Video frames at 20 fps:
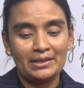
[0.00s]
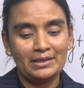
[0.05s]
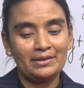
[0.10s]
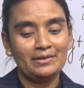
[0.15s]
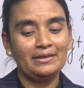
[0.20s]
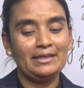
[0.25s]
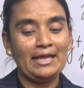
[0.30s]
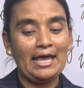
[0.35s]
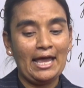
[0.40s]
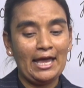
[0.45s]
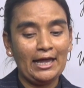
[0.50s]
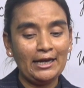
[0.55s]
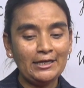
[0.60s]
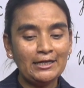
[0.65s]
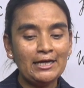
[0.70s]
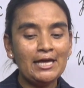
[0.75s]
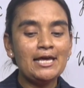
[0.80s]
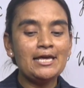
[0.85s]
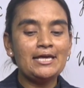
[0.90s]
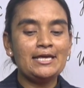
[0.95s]
Then
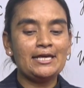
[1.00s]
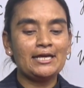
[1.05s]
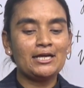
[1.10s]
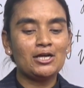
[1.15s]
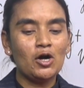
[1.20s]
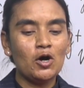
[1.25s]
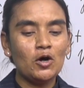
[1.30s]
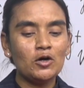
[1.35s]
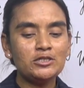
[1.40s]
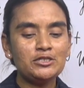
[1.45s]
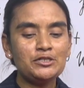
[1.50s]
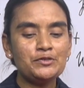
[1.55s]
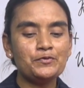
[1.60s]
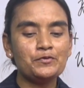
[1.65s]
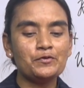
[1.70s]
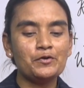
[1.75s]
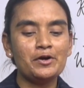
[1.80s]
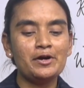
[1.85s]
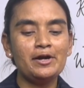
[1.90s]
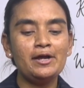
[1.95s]
he goes
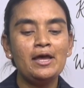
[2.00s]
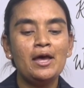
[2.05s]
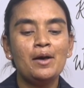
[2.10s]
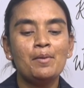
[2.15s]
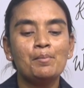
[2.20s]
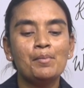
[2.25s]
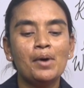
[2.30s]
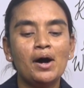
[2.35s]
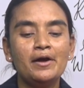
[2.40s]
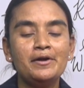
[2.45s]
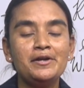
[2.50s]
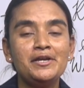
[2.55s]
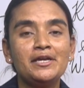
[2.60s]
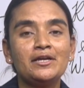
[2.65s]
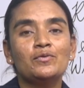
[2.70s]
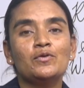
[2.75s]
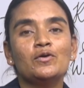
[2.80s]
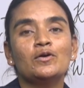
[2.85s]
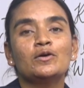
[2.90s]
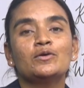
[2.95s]
for morning
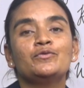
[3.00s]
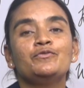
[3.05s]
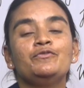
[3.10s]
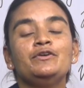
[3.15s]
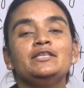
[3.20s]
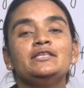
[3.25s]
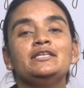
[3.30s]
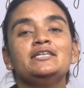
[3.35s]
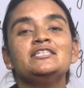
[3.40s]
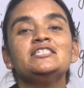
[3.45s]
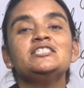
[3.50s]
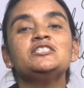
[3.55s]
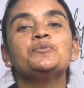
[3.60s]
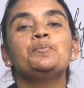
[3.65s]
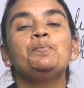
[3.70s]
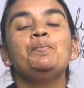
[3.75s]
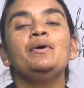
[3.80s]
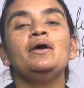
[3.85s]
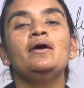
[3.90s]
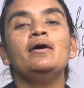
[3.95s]
walk with his
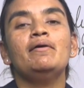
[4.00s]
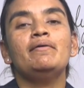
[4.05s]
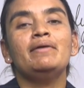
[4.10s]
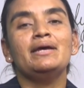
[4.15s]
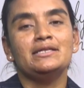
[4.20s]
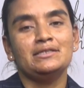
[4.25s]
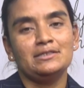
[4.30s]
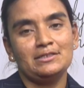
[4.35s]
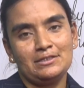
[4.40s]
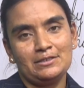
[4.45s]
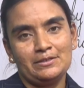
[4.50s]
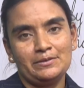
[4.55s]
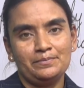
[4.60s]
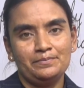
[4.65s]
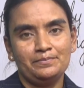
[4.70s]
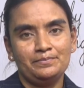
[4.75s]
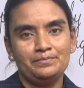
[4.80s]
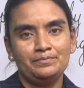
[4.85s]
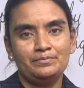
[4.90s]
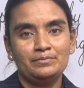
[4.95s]
parents.
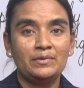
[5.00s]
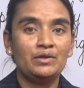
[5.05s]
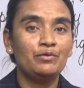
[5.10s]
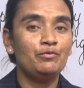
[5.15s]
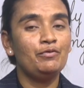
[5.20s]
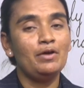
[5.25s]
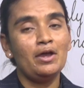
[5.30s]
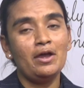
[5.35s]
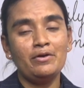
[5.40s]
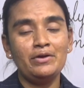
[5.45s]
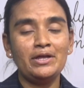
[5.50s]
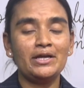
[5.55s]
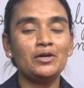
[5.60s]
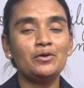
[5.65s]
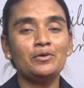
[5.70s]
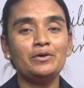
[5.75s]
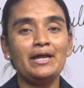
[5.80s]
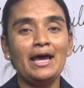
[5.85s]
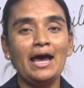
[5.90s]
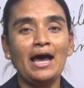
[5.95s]
Very
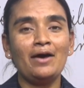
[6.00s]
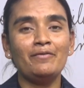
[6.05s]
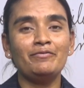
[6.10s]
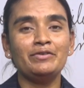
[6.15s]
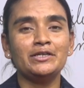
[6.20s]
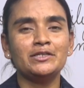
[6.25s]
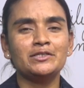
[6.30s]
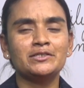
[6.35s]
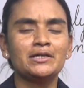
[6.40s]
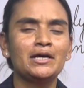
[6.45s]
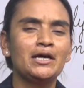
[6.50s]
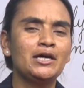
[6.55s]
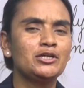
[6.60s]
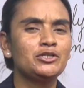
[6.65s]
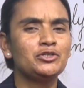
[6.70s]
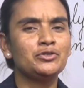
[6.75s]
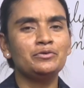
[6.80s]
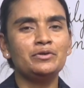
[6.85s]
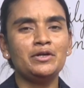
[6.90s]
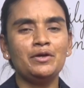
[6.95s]
good habit
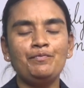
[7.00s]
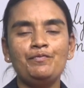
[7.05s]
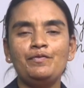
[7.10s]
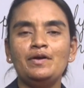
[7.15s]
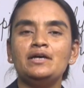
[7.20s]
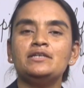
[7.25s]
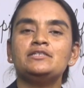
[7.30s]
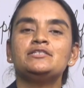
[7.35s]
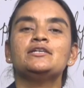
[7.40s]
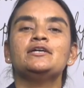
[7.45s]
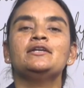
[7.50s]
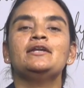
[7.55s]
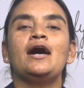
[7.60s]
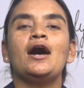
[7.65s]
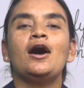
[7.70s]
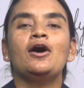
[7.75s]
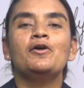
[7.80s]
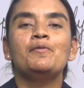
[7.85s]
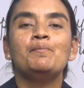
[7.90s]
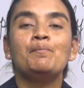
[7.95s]
to refreshen
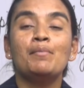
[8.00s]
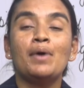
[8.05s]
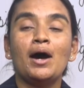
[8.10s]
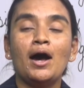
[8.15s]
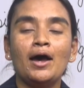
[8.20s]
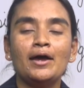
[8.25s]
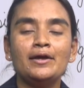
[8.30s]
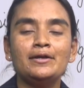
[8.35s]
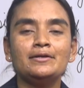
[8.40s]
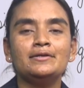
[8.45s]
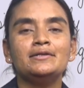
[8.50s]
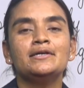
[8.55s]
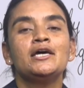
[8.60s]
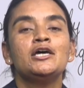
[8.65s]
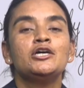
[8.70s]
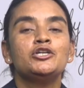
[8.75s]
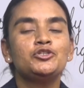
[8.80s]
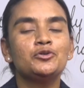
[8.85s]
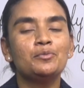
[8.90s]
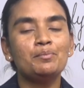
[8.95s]
our mind,
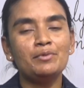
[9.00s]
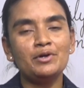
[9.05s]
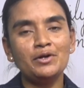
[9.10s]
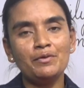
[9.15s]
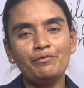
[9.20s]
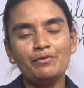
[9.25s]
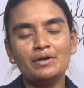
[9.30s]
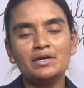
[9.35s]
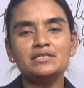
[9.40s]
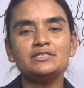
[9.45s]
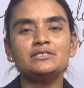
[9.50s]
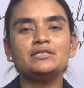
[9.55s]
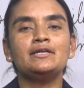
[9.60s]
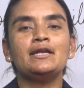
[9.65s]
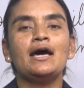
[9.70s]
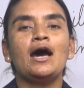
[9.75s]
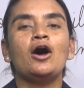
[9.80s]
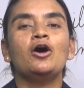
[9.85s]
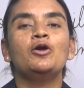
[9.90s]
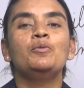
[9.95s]
to refreshen
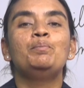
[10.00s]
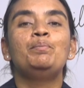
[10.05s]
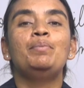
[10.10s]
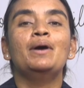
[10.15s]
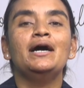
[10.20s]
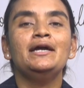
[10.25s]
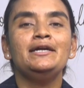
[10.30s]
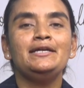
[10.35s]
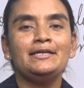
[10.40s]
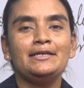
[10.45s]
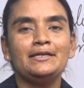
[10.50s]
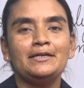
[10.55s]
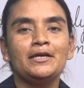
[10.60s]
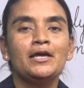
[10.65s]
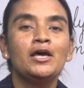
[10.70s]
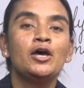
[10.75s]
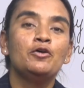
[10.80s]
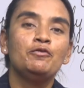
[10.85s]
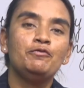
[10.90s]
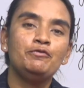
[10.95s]
our body.
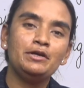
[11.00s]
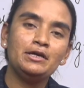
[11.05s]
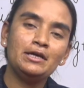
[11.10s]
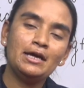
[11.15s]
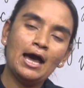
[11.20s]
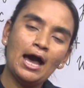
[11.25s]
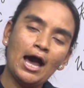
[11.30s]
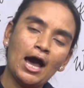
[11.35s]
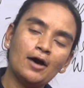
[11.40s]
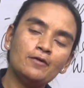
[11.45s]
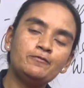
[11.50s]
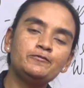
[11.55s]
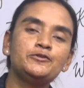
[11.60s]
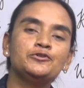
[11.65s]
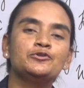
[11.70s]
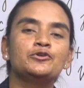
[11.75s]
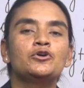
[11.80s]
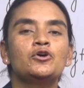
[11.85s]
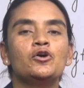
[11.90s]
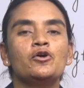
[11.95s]
We have
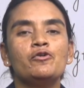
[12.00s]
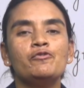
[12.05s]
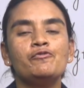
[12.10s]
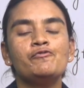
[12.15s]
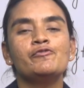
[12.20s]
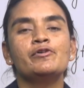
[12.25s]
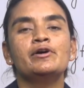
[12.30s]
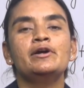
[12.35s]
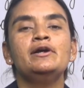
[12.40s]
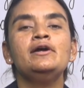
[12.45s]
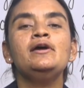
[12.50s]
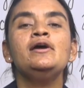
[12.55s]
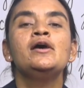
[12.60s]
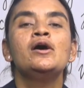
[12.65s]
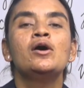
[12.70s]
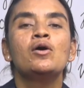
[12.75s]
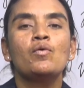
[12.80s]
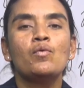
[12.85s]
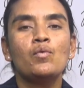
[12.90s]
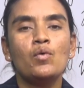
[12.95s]
to go for
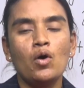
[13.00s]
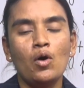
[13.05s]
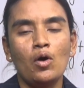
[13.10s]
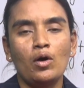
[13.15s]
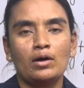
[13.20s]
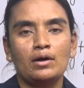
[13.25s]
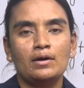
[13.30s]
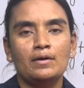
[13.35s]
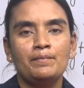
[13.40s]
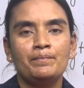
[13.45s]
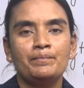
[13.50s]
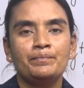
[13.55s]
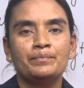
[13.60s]
walk.